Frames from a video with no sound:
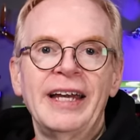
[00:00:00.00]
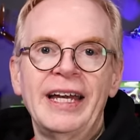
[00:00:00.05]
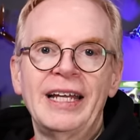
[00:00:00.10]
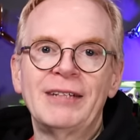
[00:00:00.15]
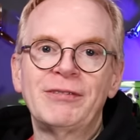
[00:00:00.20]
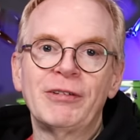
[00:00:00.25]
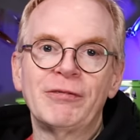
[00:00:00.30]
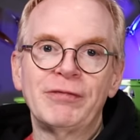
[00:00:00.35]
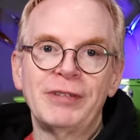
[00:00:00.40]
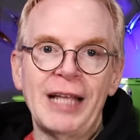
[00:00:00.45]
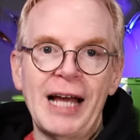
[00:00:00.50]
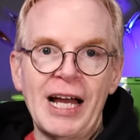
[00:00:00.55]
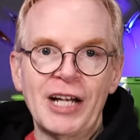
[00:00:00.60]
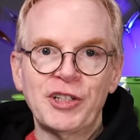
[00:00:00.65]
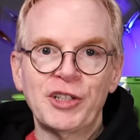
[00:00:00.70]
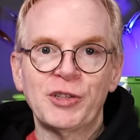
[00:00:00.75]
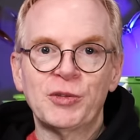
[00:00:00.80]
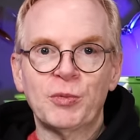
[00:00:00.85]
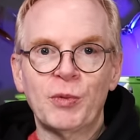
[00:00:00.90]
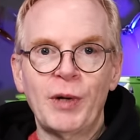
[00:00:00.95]
And if it
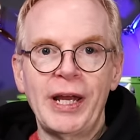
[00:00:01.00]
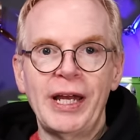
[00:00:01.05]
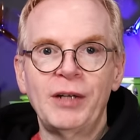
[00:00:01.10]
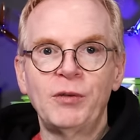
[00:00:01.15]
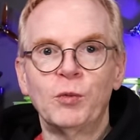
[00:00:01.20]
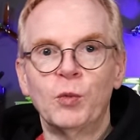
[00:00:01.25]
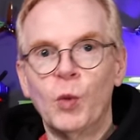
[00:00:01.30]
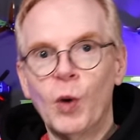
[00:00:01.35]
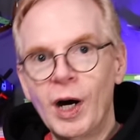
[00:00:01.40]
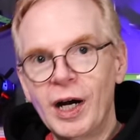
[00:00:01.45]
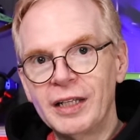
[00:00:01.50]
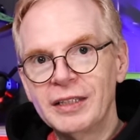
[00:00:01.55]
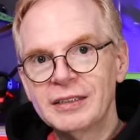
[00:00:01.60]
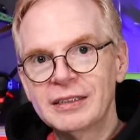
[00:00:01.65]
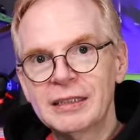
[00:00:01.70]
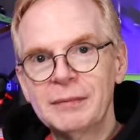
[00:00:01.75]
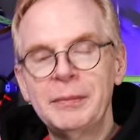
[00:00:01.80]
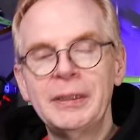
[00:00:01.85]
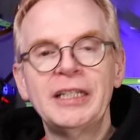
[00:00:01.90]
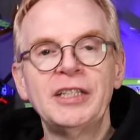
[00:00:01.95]
flashes red
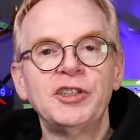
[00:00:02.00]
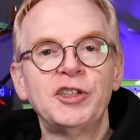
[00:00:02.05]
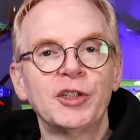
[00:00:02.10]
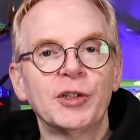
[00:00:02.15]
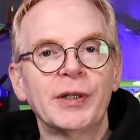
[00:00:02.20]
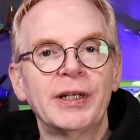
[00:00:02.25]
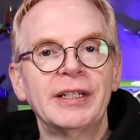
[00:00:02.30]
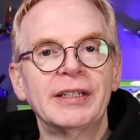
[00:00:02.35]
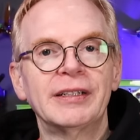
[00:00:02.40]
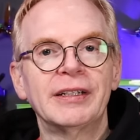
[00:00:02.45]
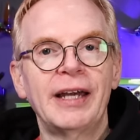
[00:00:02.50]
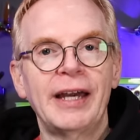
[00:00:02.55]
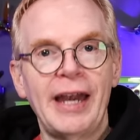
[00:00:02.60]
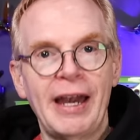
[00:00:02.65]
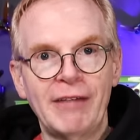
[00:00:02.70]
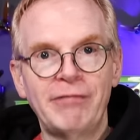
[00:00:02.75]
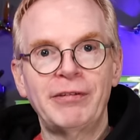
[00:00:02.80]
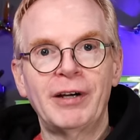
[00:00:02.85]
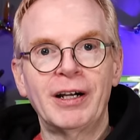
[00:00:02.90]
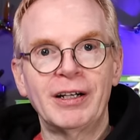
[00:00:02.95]
once, it means you're in
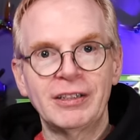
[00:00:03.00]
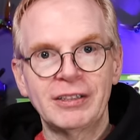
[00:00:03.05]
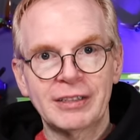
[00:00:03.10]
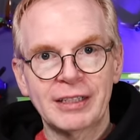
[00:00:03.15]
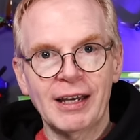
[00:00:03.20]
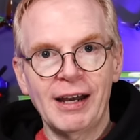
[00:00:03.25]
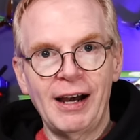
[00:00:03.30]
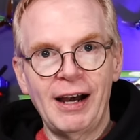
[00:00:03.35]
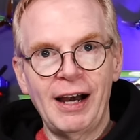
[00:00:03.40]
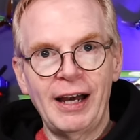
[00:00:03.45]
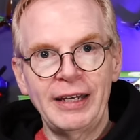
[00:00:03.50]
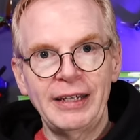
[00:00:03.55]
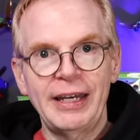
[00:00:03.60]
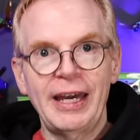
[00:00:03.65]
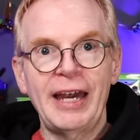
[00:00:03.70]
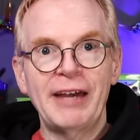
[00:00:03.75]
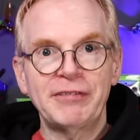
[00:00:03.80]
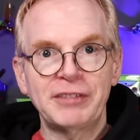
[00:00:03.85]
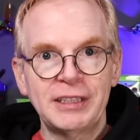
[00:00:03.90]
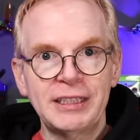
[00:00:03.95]
FrSky
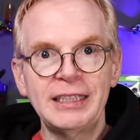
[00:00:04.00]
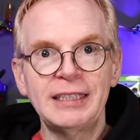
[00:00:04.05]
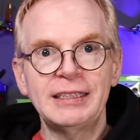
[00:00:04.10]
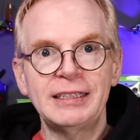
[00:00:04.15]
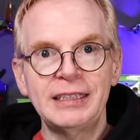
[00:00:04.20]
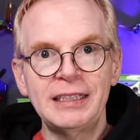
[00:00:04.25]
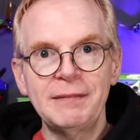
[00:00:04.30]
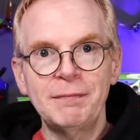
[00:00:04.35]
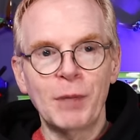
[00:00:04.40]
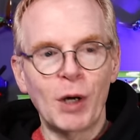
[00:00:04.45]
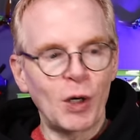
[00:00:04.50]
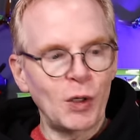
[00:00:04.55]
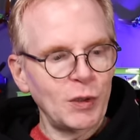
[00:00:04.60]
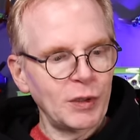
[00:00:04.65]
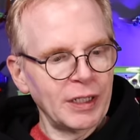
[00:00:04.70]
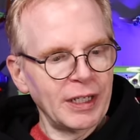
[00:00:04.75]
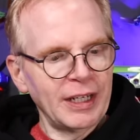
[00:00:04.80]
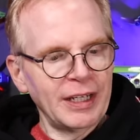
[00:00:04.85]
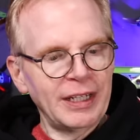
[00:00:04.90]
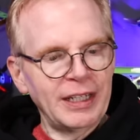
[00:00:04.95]
FCC
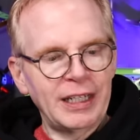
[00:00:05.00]
mode.